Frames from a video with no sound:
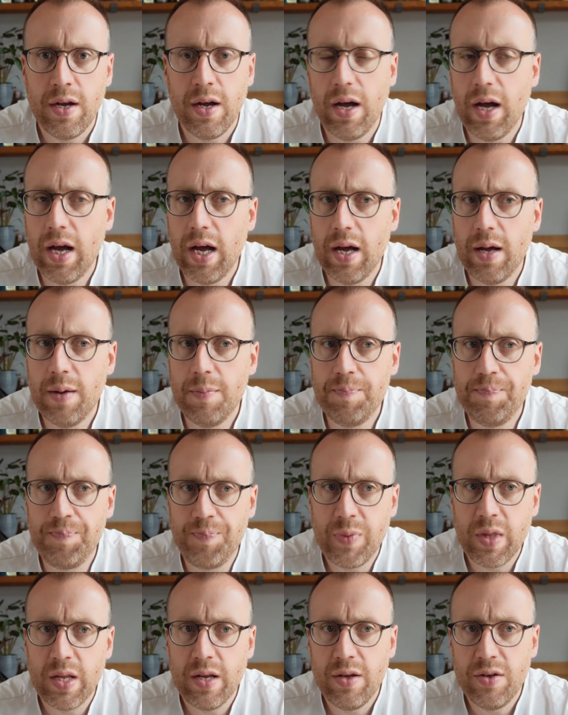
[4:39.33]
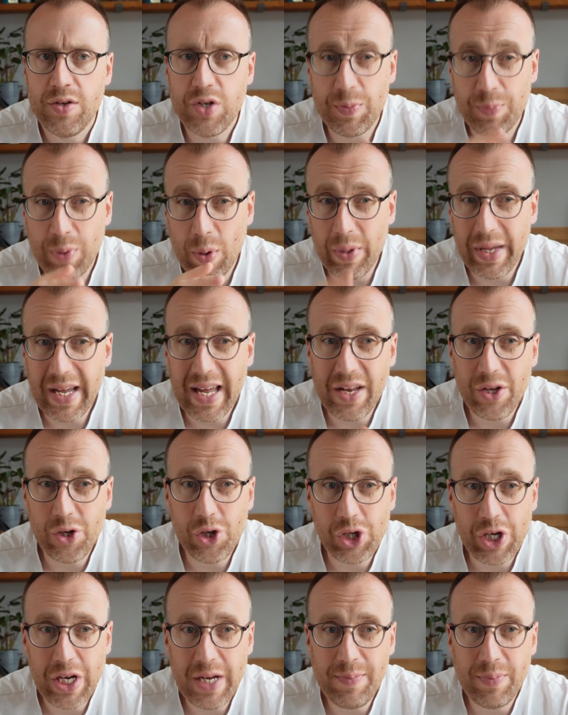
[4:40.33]
So you probably get it
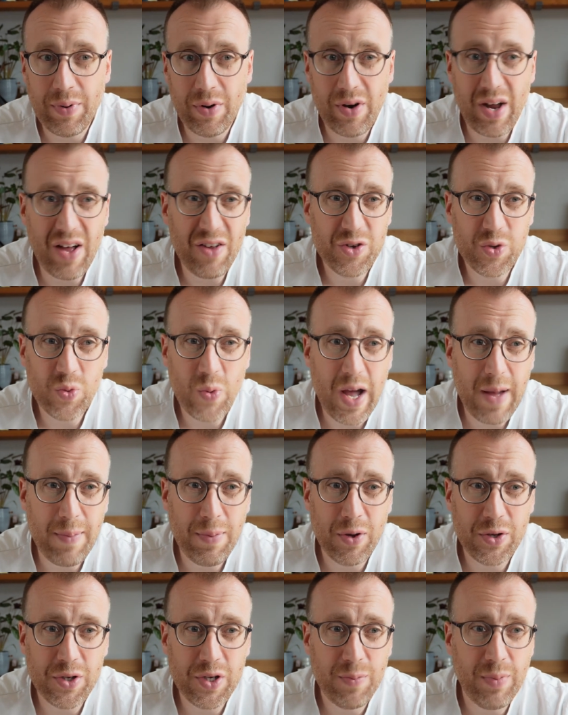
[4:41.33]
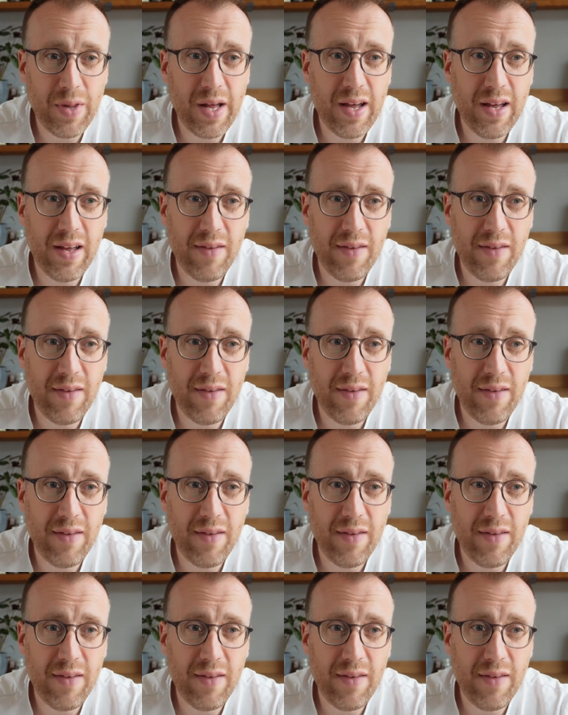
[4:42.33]
cheaper elsewhere, possibly,